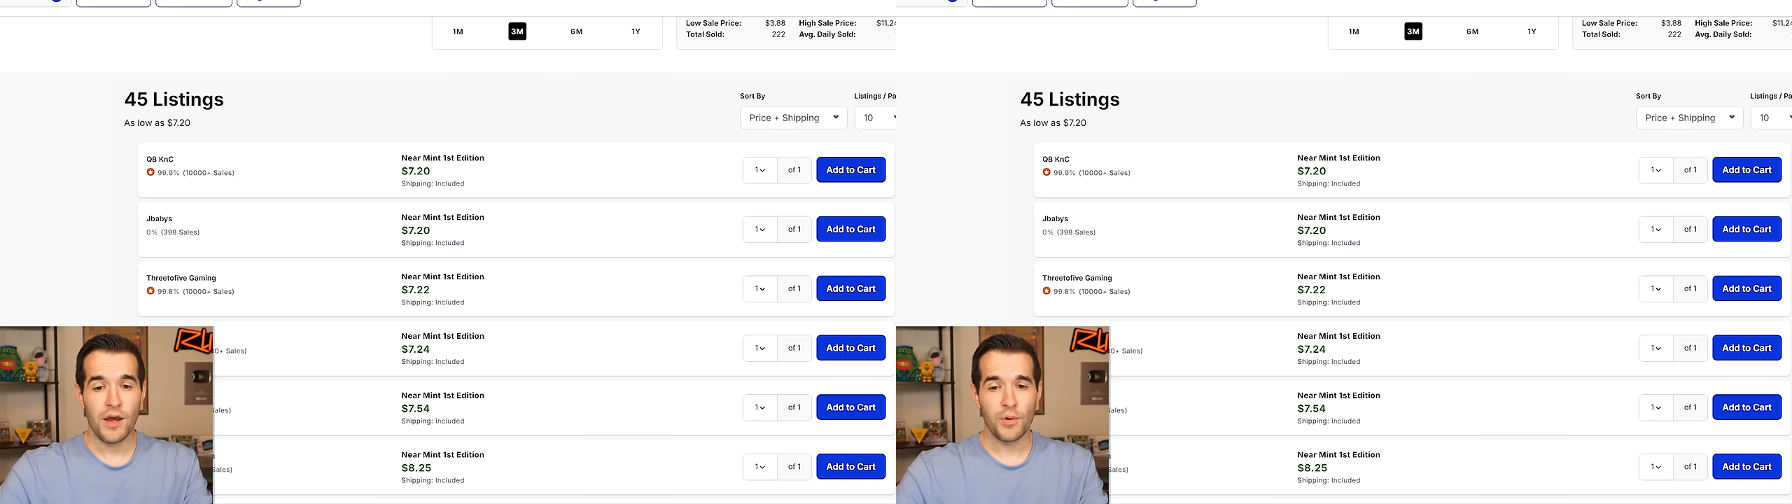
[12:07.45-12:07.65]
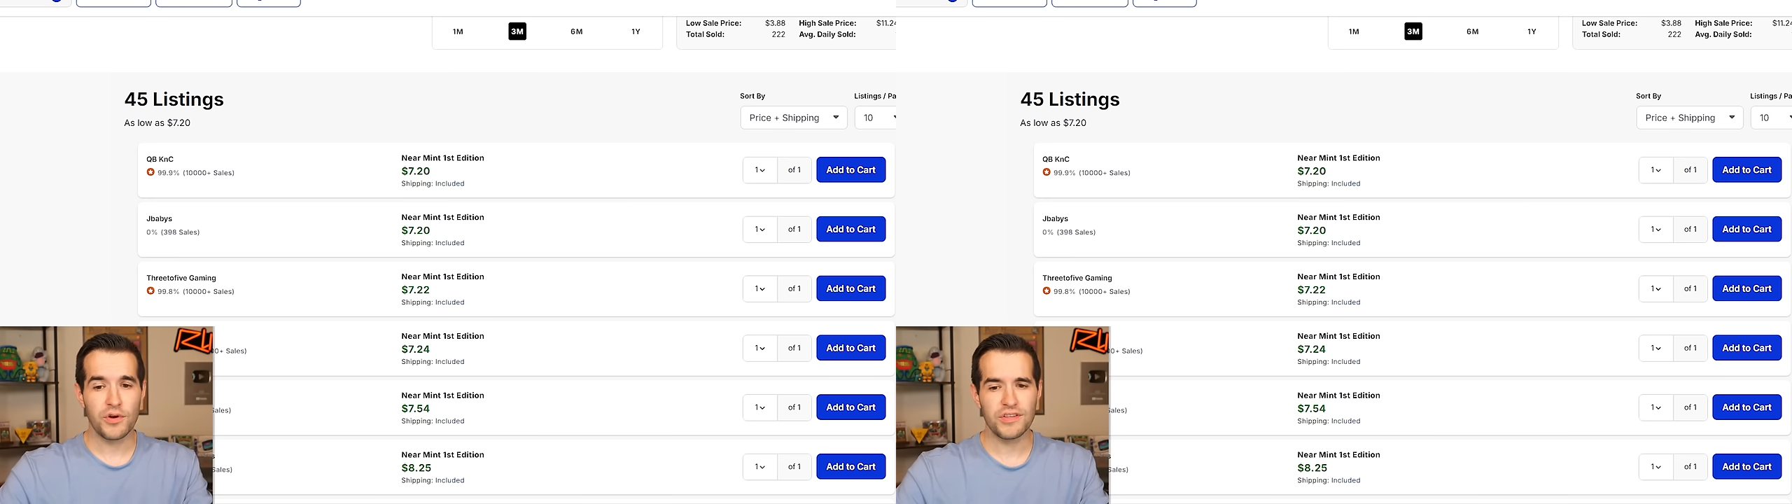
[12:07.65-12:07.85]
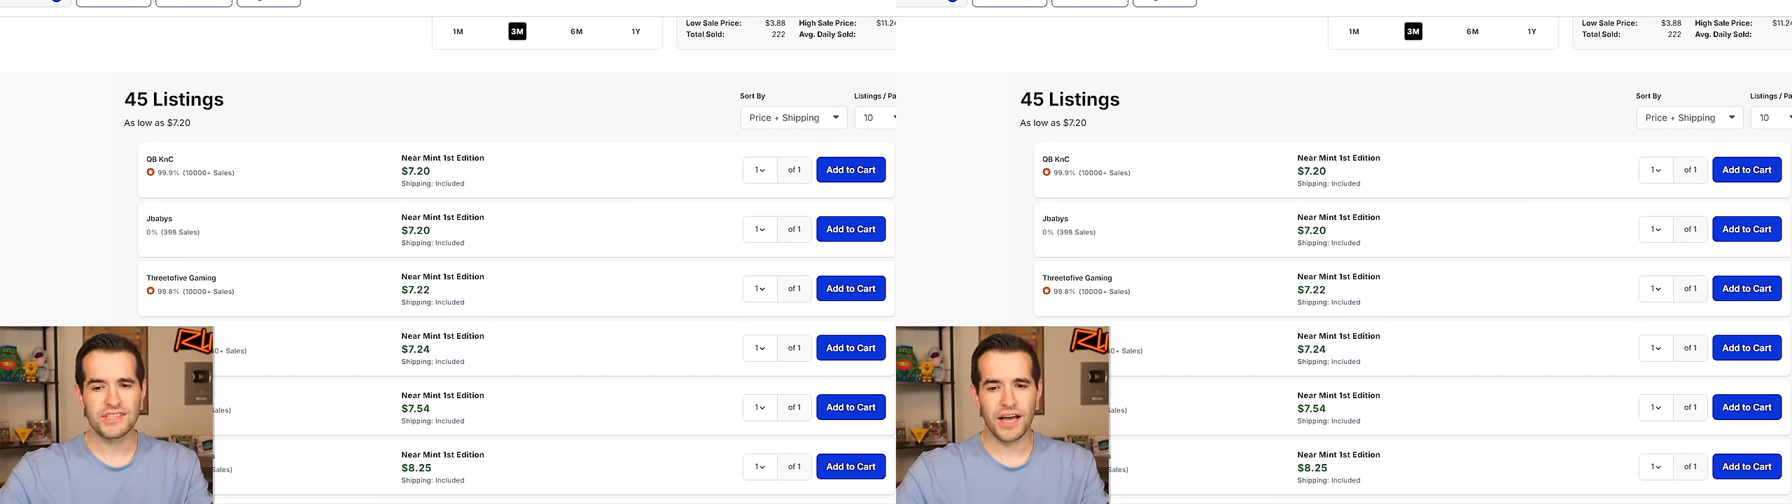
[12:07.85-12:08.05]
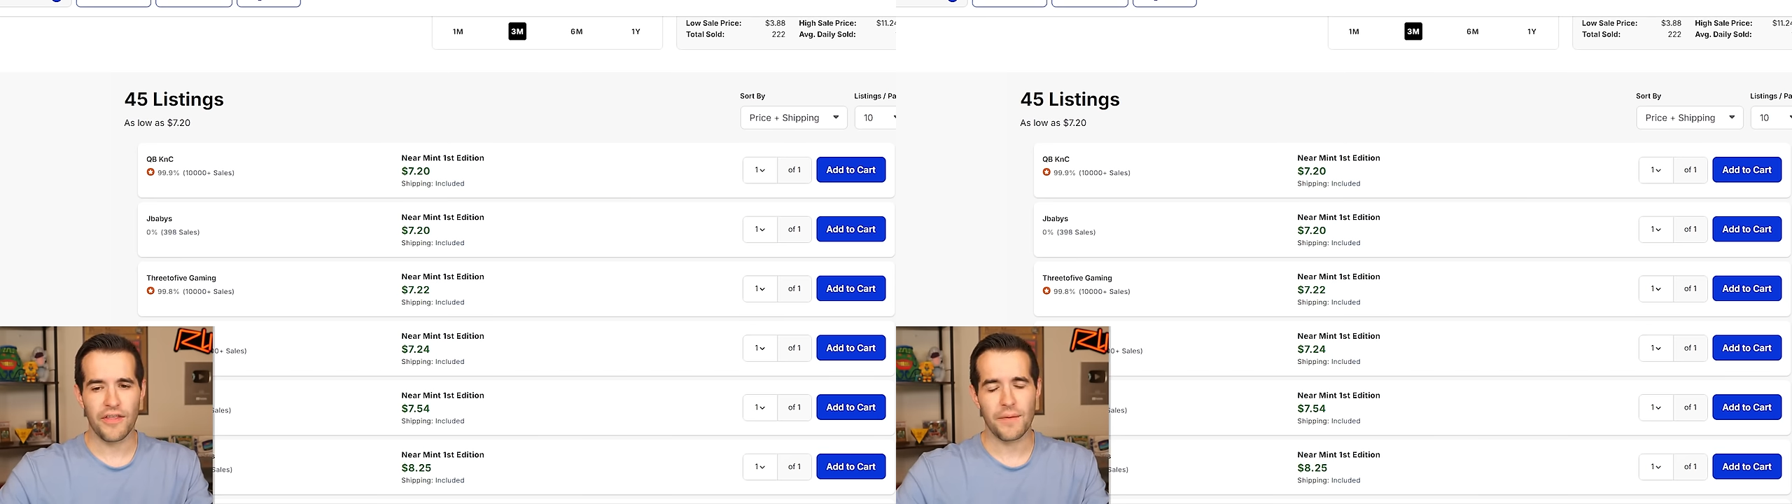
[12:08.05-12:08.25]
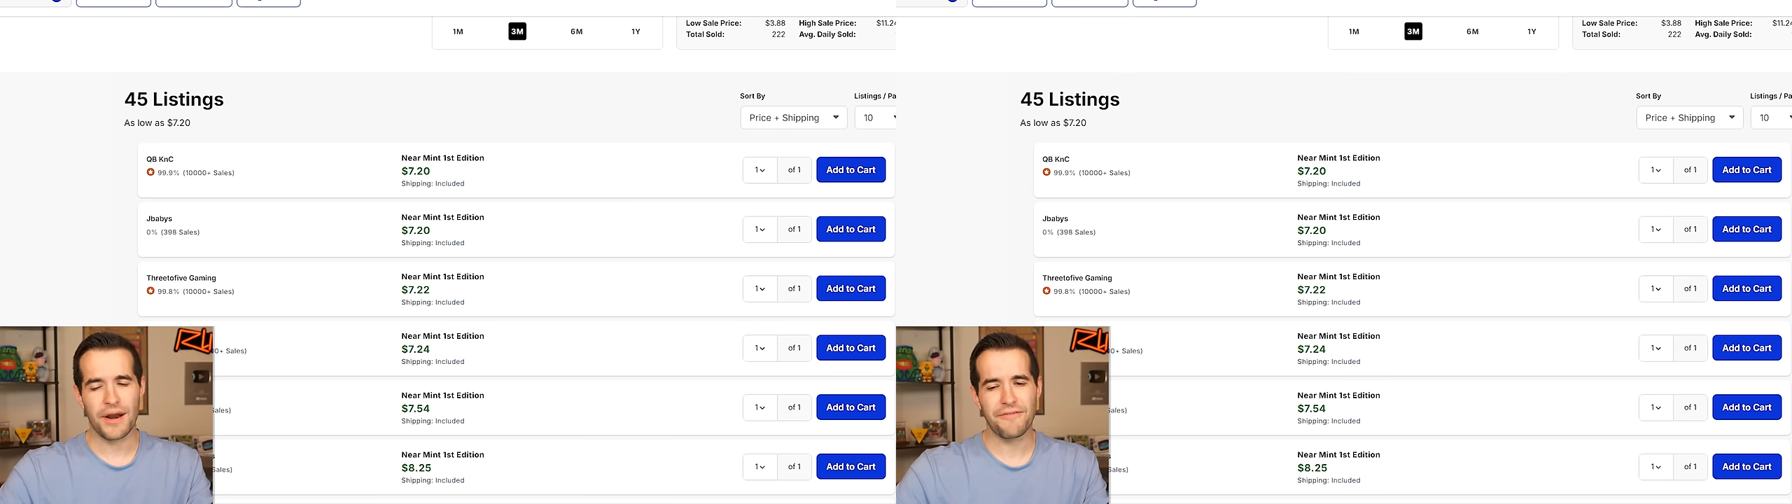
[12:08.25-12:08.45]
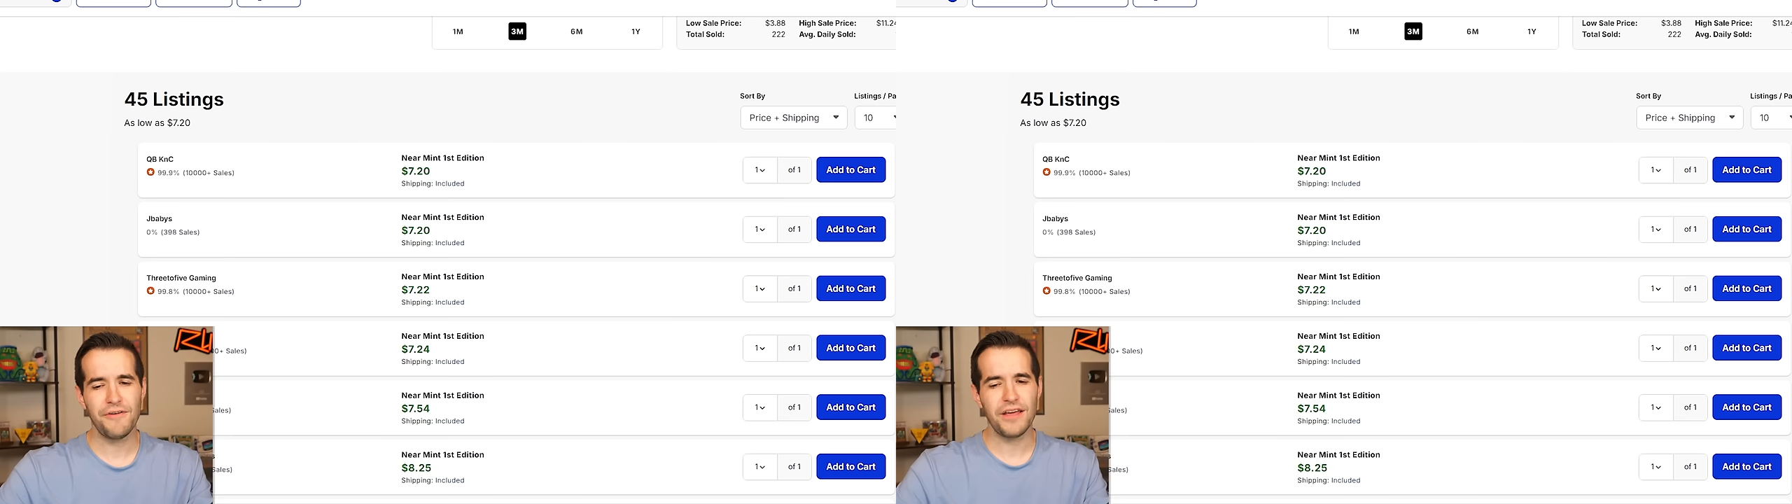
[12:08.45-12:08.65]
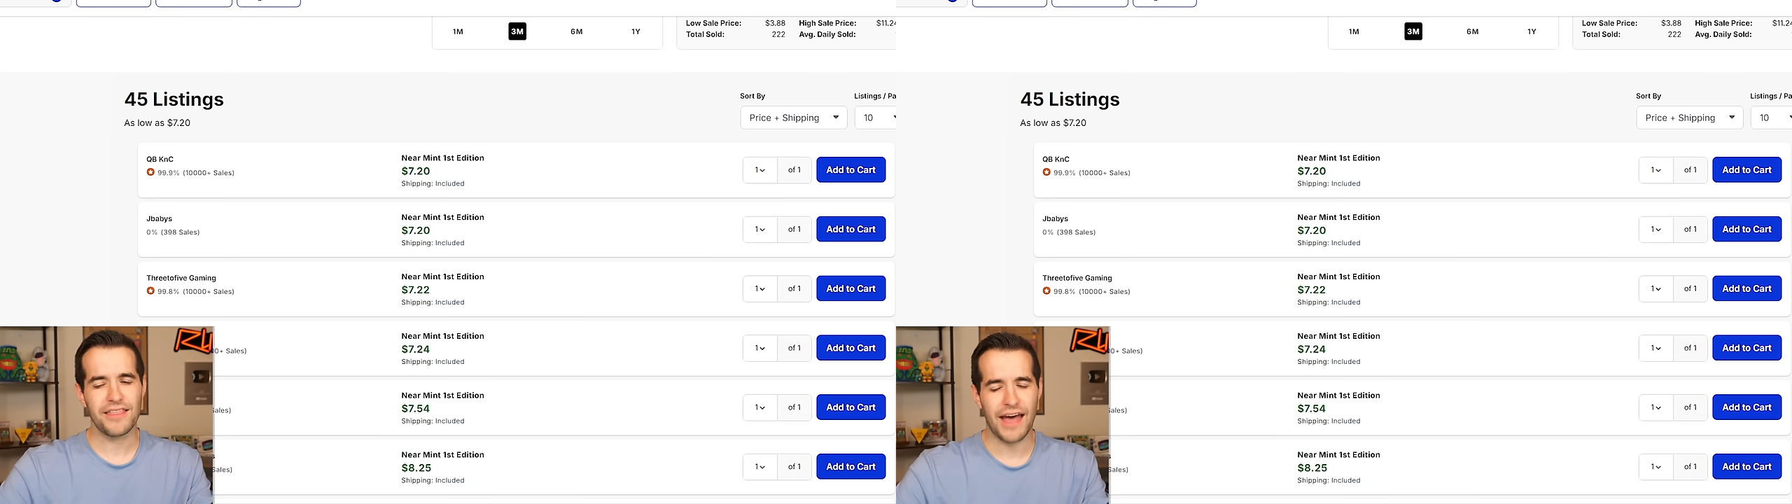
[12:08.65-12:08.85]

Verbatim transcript: We could sell that, but I feel like